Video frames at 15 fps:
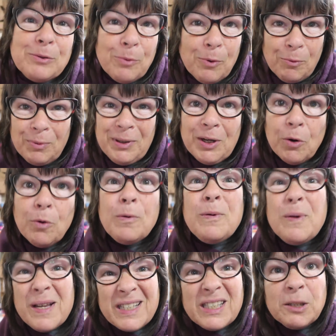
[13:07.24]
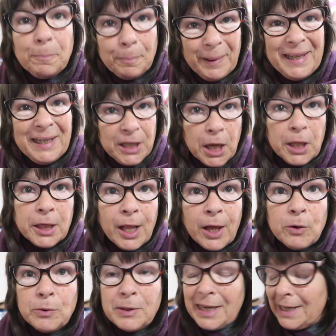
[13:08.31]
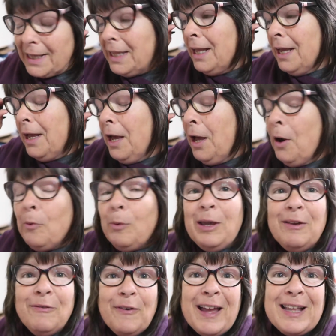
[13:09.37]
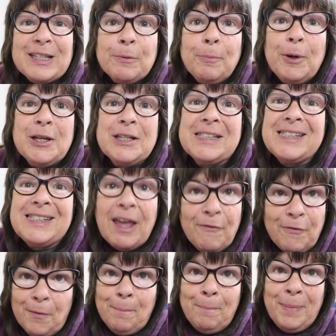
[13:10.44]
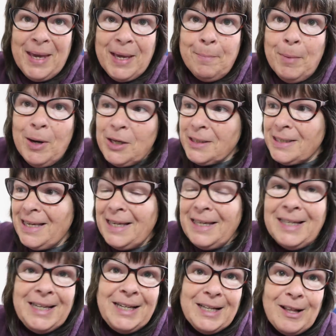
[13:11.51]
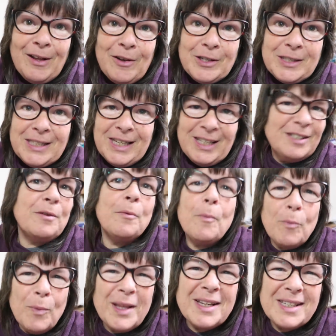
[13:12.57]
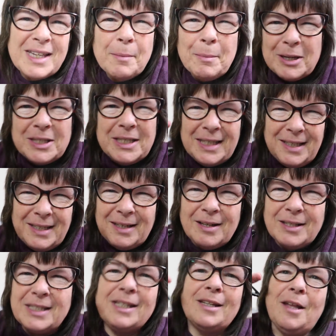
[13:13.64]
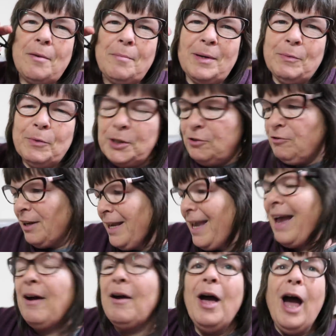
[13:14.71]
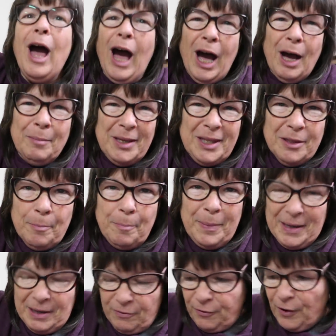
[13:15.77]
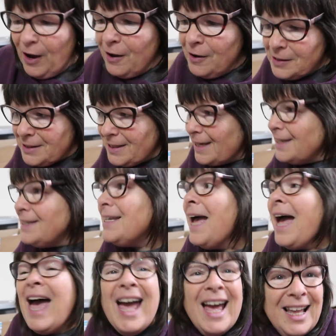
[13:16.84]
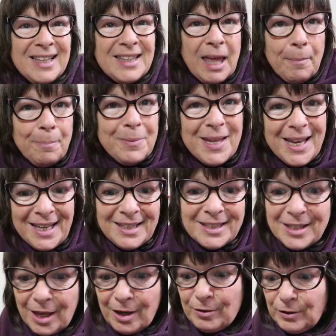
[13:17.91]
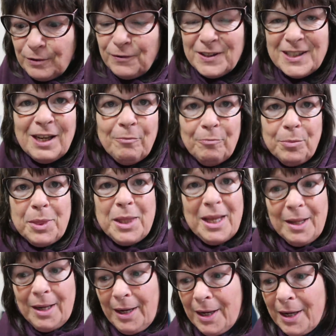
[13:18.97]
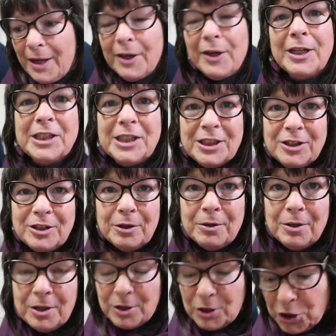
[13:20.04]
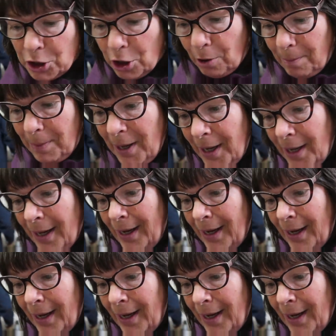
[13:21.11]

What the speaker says: What we call speed unloading. We've had to put 7 big martini glasses. When I say martini glasses, I don't mean what you drink out. I mean the big vases. Deb needs those for something she's doing at the shop.